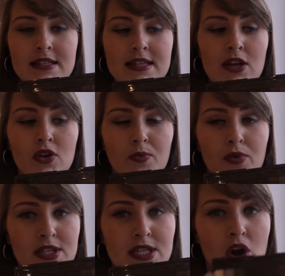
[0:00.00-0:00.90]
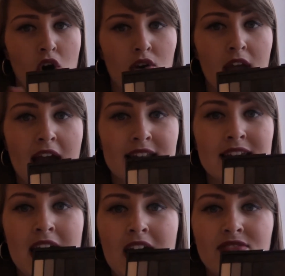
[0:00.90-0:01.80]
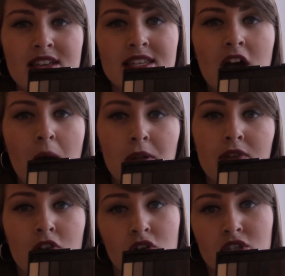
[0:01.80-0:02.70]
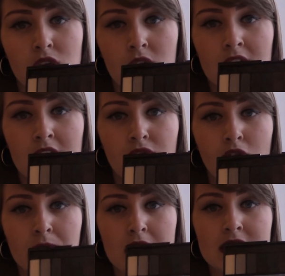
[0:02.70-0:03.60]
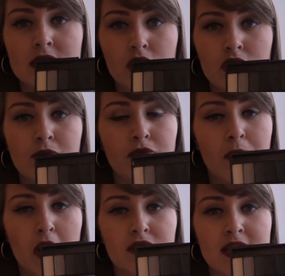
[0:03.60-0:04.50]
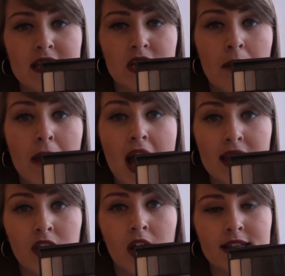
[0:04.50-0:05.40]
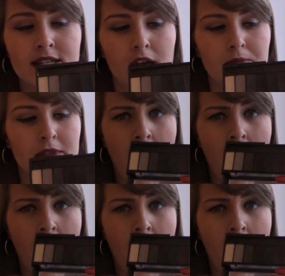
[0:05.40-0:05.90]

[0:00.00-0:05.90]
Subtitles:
They look pretty on, and there's a couple of looks that you can get from these, suitable for both daytime and nighttime.